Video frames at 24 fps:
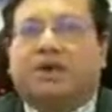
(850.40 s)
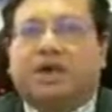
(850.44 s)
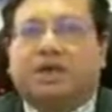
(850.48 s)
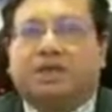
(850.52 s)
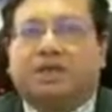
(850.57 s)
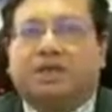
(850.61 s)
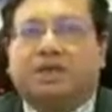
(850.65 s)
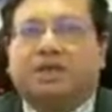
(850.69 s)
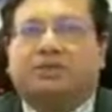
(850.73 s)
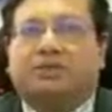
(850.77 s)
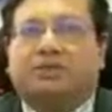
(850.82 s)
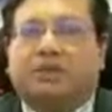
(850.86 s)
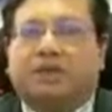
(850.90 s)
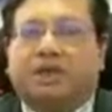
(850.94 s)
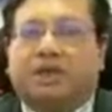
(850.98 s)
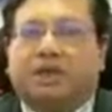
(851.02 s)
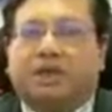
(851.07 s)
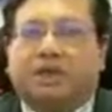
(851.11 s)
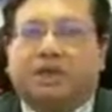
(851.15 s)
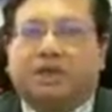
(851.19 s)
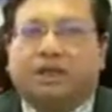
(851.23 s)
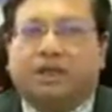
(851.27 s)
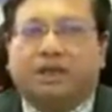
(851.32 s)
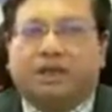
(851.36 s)
FASTag
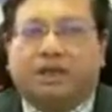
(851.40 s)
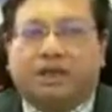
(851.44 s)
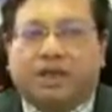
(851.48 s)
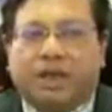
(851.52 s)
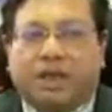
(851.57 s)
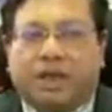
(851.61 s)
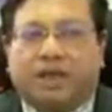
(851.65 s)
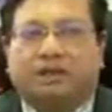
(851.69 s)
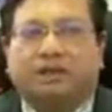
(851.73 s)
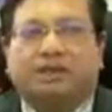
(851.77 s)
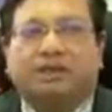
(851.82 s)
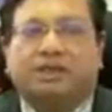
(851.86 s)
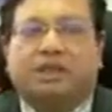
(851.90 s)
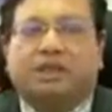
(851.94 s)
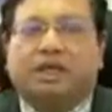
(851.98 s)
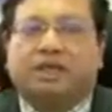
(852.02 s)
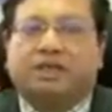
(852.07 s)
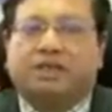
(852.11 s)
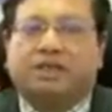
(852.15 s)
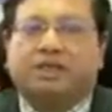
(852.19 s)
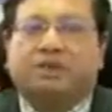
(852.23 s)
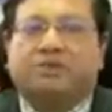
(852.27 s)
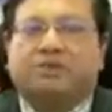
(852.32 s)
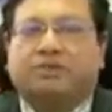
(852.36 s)
only lanes,
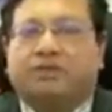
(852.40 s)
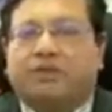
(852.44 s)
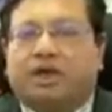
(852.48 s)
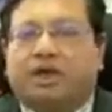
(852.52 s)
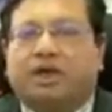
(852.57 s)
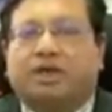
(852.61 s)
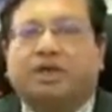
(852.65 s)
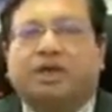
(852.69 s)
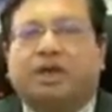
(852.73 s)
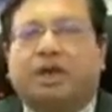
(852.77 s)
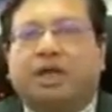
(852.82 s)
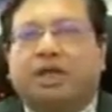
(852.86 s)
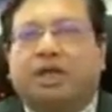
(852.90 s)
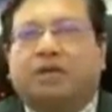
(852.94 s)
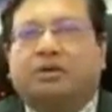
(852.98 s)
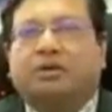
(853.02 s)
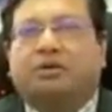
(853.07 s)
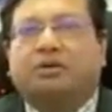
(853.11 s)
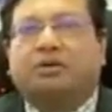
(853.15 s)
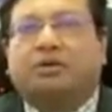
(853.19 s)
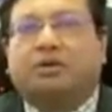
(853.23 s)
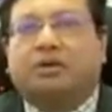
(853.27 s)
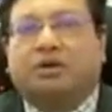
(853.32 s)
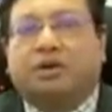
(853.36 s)
except one
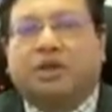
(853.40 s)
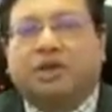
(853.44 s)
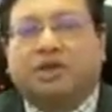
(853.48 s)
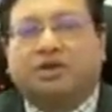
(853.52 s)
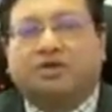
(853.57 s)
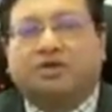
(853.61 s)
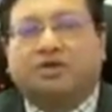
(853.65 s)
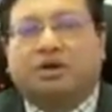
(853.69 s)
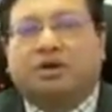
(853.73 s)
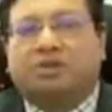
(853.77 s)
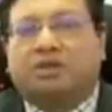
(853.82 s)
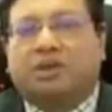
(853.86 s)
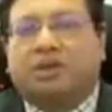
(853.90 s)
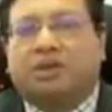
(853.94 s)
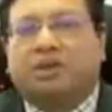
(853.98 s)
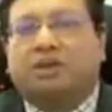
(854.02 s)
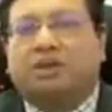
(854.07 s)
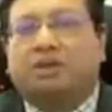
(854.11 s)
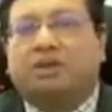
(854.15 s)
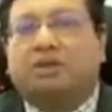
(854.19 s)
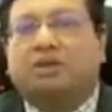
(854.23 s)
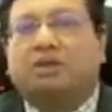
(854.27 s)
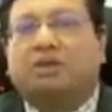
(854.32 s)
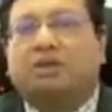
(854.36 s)
lane on each toll
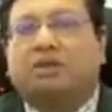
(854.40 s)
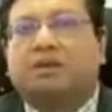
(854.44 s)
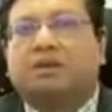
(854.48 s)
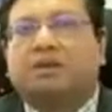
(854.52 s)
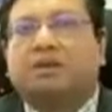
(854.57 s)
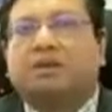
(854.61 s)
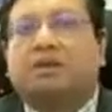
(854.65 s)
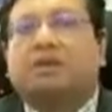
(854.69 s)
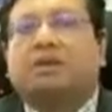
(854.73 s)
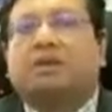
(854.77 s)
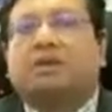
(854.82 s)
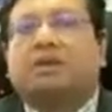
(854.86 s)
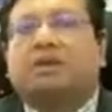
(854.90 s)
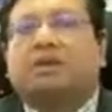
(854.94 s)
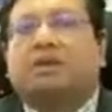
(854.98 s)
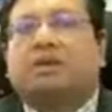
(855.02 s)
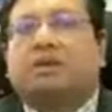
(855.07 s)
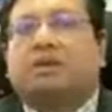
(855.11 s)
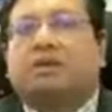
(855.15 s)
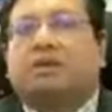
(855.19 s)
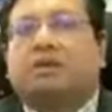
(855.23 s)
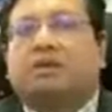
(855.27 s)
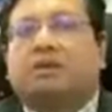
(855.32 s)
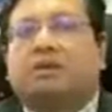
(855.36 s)
plaza.
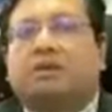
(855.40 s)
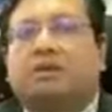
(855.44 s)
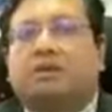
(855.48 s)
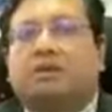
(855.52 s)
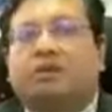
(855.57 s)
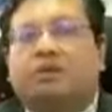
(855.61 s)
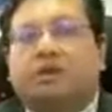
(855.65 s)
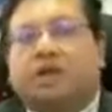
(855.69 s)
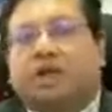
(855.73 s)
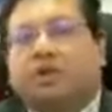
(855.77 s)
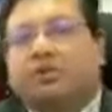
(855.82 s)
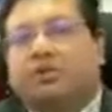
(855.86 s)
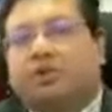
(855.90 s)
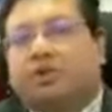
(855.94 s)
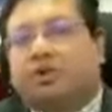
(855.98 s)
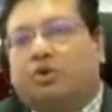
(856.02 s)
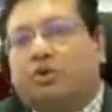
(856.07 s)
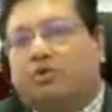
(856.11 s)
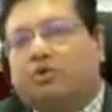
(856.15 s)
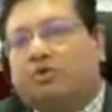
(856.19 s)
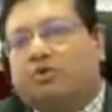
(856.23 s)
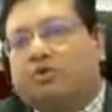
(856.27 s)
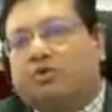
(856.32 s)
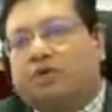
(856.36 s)
So we will
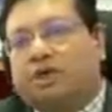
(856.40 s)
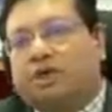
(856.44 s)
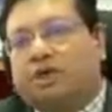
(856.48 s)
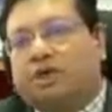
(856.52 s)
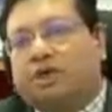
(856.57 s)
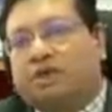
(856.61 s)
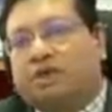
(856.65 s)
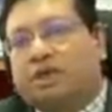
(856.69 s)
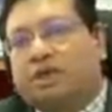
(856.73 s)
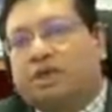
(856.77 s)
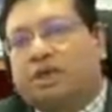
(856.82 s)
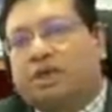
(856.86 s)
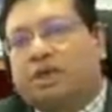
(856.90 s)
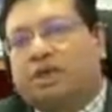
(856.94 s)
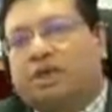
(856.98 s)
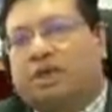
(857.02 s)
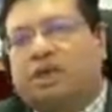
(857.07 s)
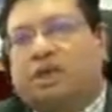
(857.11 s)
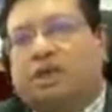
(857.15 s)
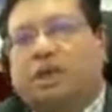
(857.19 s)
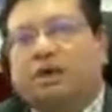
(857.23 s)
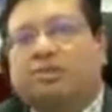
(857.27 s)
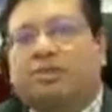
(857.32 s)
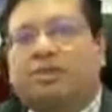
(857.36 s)
move towards
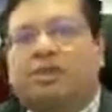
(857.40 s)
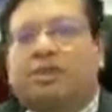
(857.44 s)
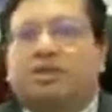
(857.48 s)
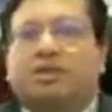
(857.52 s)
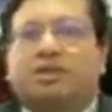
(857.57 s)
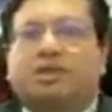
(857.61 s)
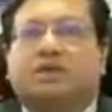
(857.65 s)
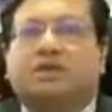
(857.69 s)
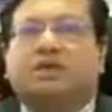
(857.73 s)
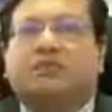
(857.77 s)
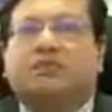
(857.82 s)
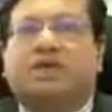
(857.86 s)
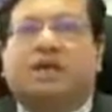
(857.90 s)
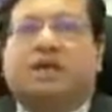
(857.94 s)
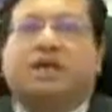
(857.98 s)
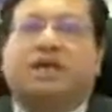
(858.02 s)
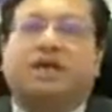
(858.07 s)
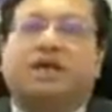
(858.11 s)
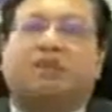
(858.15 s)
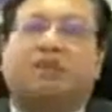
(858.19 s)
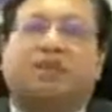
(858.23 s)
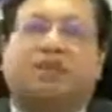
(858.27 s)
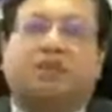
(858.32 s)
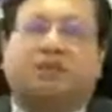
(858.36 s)
the ambition of
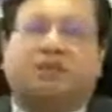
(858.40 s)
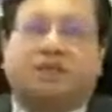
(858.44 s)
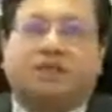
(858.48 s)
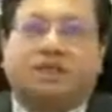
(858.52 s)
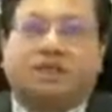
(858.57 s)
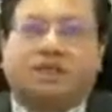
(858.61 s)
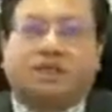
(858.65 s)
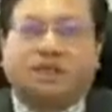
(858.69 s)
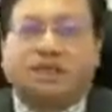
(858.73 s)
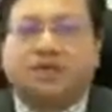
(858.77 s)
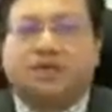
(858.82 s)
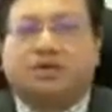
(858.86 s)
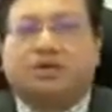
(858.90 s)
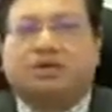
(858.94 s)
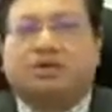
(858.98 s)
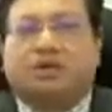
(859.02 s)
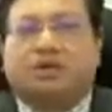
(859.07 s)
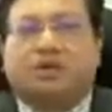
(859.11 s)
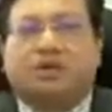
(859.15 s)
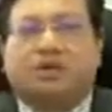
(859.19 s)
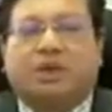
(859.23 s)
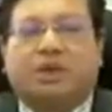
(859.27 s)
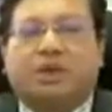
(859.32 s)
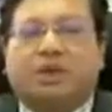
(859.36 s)
100% ETC
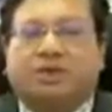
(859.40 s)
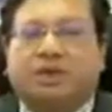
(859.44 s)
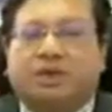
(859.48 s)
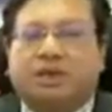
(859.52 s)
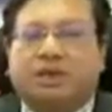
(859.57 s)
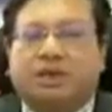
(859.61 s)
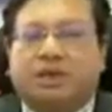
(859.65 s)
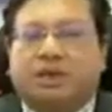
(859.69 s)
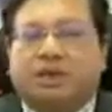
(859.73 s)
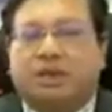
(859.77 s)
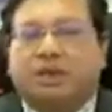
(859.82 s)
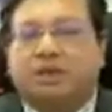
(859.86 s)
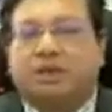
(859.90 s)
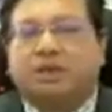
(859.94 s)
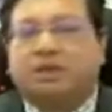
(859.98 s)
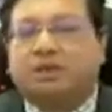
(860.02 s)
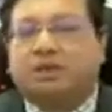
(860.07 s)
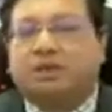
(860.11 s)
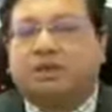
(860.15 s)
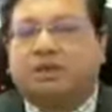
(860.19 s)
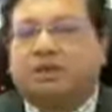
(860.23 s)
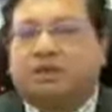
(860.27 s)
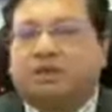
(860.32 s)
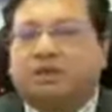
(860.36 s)
toll plaza in
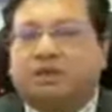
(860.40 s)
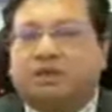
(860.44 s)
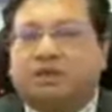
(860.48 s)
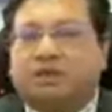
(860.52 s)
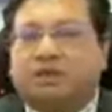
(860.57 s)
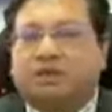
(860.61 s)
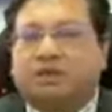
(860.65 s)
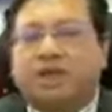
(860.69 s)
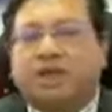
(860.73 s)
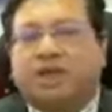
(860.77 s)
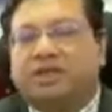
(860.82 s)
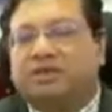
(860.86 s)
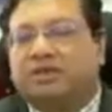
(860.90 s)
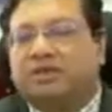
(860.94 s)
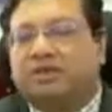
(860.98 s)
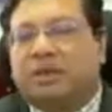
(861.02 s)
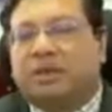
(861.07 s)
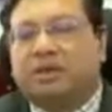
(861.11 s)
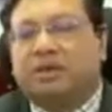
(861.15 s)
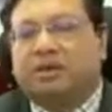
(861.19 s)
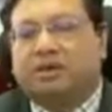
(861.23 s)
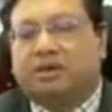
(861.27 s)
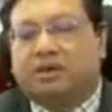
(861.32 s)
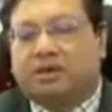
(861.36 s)
a nice
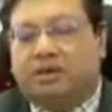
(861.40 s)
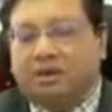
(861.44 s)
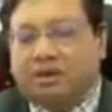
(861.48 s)
manner.